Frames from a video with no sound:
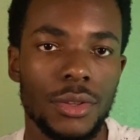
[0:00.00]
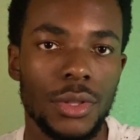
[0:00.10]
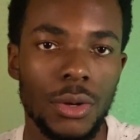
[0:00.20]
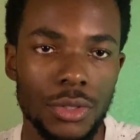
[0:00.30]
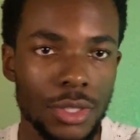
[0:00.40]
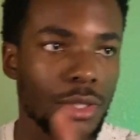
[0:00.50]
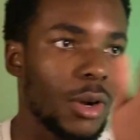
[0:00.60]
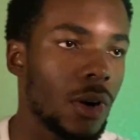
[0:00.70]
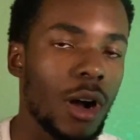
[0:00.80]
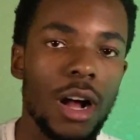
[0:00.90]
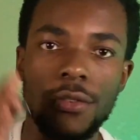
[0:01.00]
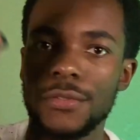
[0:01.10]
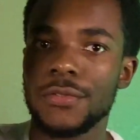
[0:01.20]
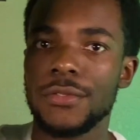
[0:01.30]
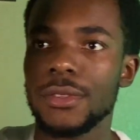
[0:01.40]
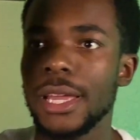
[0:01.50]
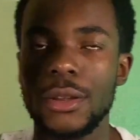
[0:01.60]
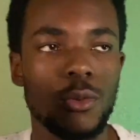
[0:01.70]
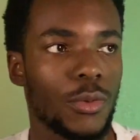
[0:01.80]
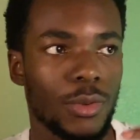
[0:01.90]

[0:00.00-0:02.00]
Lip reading: Don't just go off like